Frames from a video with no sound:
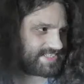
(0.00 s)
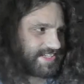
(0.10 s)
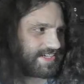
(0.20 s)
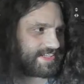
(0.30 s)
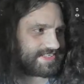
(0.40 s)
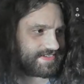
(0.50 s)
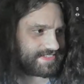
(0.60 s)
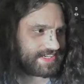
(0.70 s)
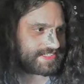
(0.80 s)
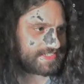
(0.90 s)
Yeah, that was
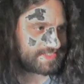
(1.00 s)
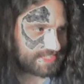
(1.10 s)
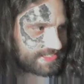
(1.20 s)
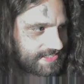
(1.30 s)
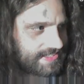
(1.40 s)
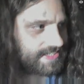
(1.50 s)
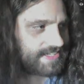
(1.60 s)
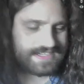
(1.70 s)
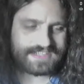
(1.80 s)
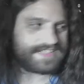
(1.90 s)
nice. That was nice.
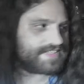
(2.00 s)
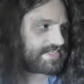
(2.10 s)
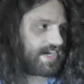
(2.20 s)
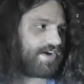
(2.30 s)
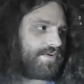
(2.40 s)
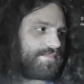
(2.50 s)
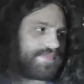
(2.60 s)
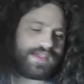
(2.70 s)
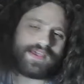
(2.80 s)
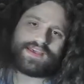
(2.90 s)
So
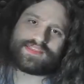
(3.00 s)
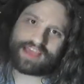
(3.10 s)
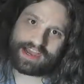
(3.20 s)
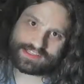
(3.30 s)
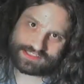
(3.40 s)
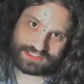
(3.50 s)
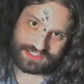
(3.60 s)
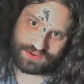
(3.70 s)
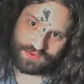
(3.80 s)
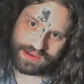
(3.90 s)
that's
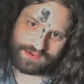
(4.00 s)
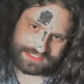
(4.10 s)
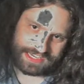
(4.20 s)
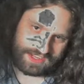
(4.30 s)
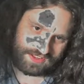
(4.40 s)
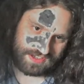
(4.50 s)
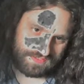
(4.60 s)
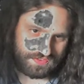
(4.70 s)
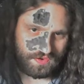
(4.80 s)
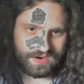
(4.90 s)
what I was kind of looking
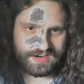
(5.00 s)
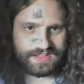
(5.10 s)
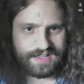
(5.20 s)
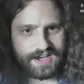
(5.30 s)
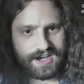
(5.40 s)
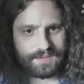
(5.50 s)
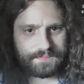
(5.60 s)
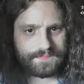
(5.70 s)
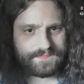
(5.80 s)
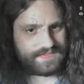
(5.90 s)
for.
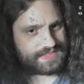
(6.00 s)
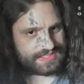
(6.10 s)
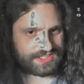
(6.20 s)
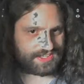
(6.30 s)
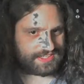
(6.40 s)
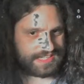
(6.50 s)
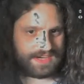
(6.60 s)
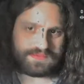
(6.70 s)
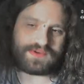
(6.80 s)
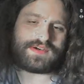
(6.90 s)
It's a good
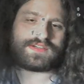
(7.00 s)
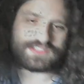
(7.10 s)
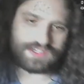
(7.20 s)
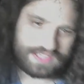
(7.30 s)
example. So then